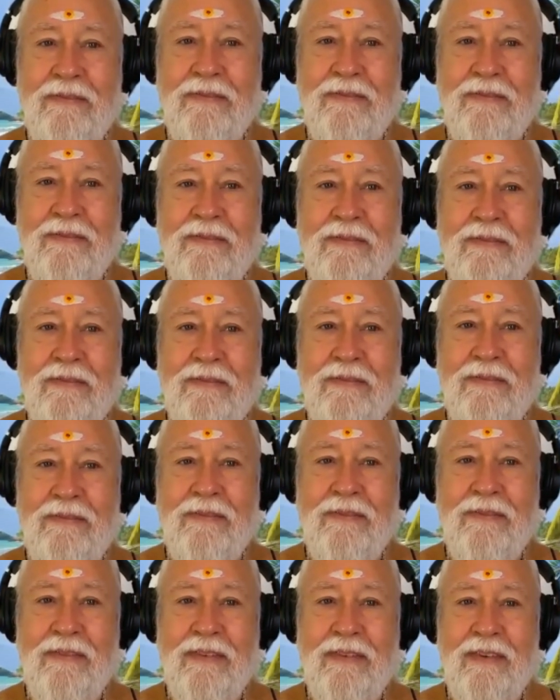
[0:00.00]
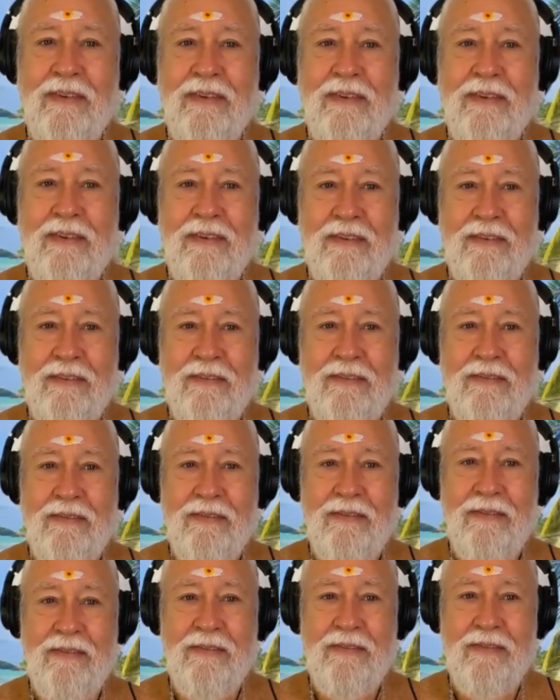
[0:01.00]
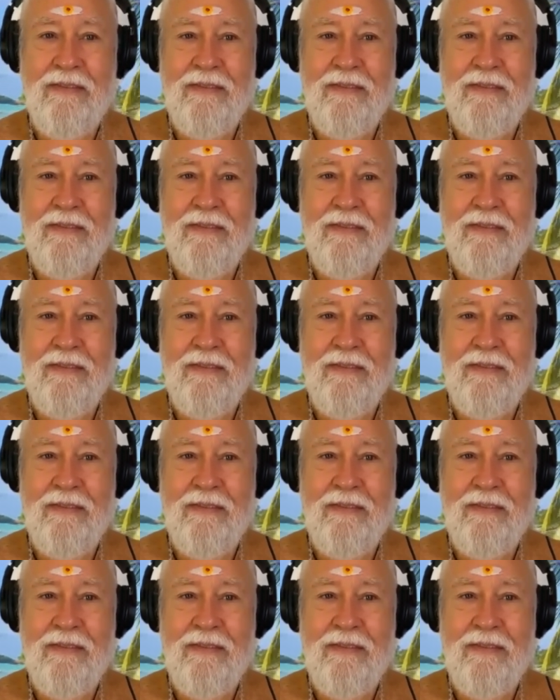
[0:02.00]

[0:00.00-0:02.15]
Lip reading: (silent)